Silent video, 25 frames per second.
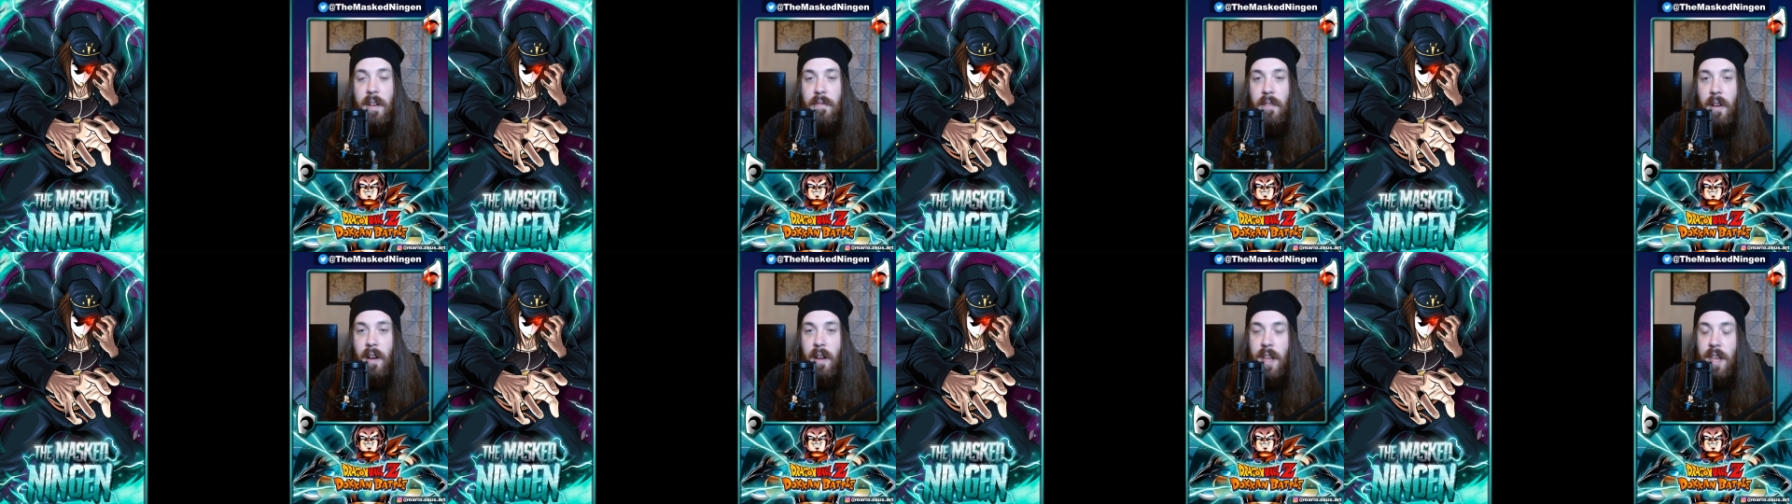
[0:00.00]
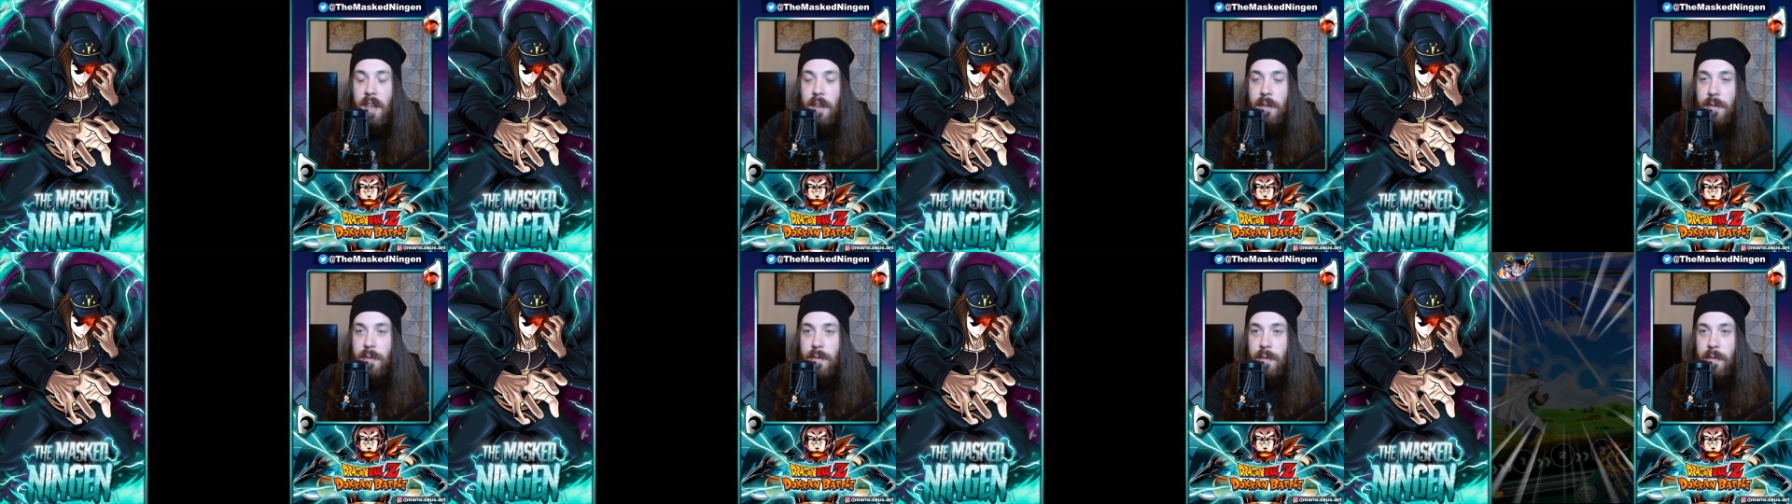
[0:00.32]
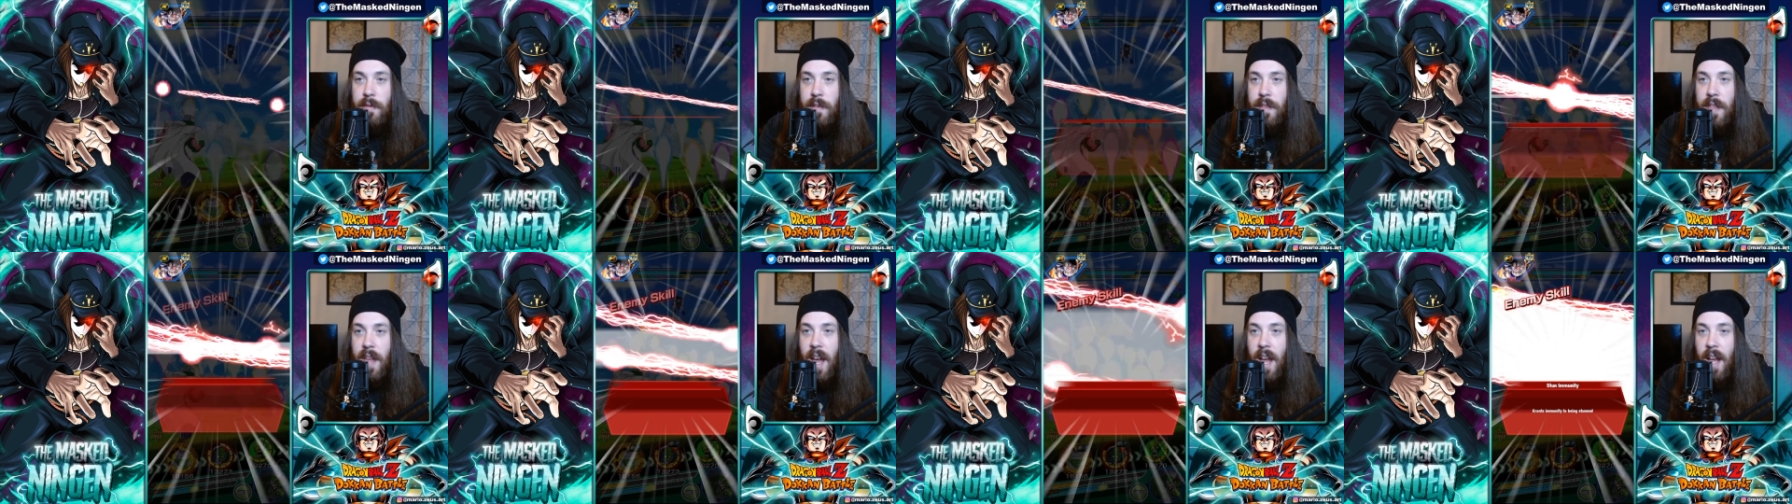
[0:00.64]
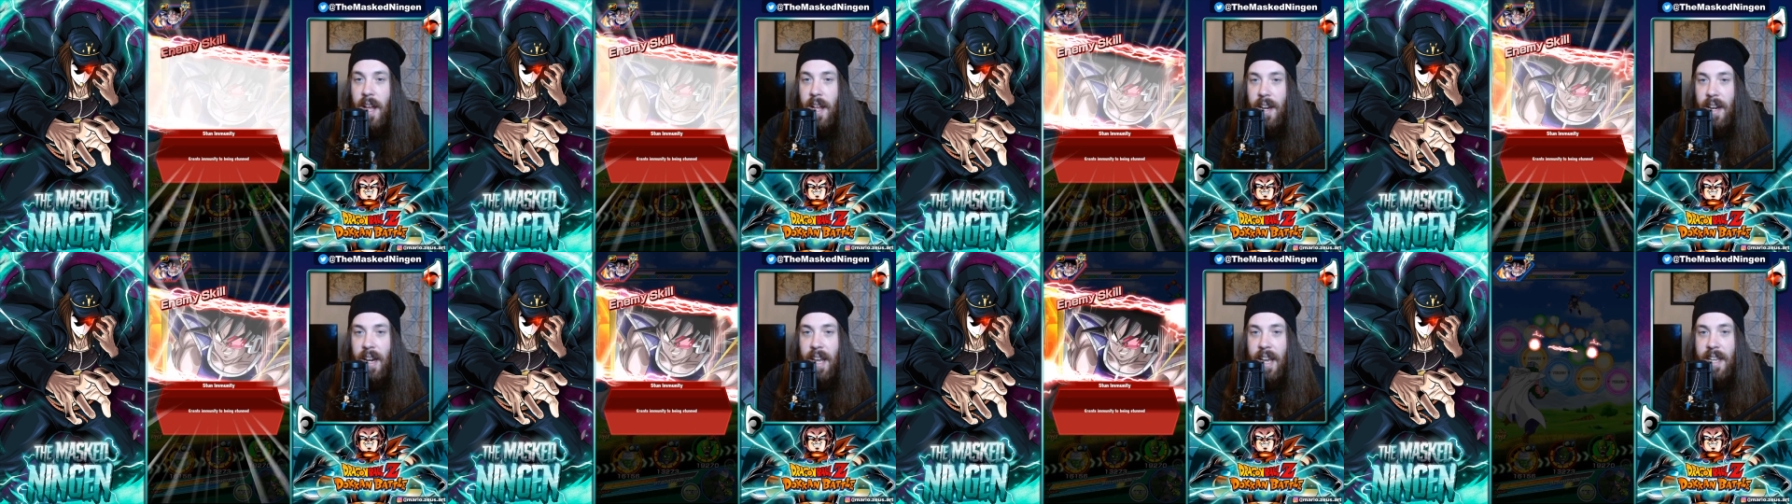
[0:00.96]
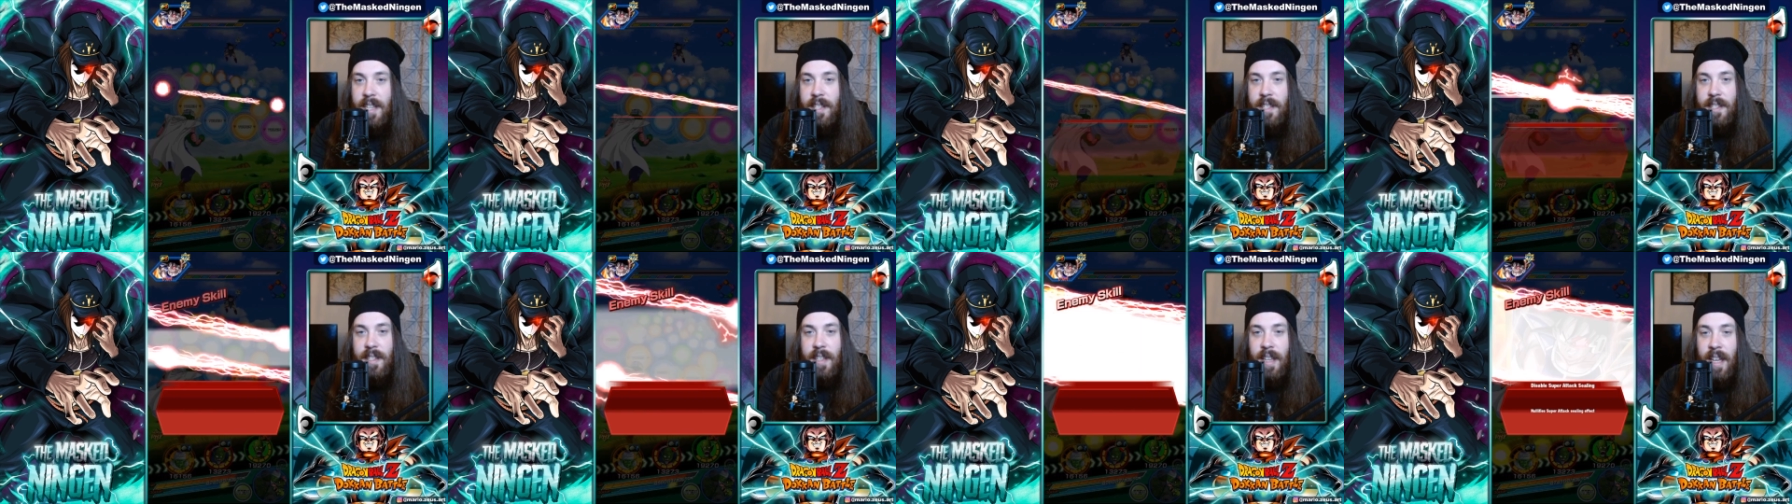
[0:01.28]
very useful for that at
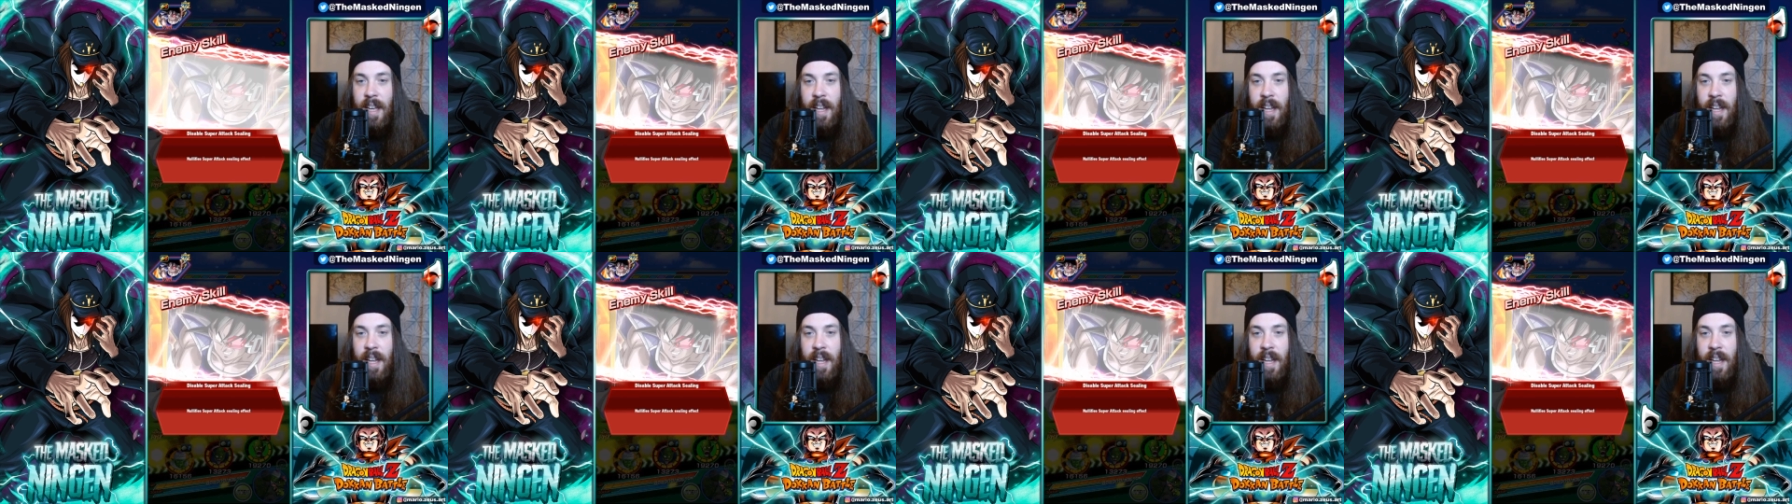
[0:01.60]
least.